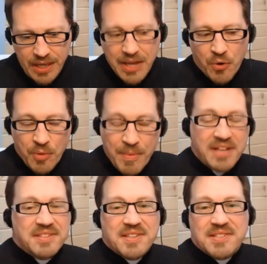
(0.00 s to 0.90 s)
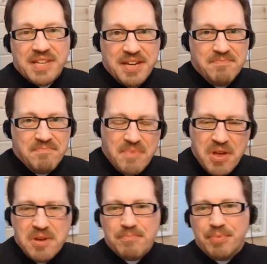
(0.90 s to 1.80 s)
It remains the same,
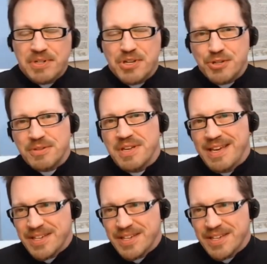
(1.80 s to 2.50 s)
but just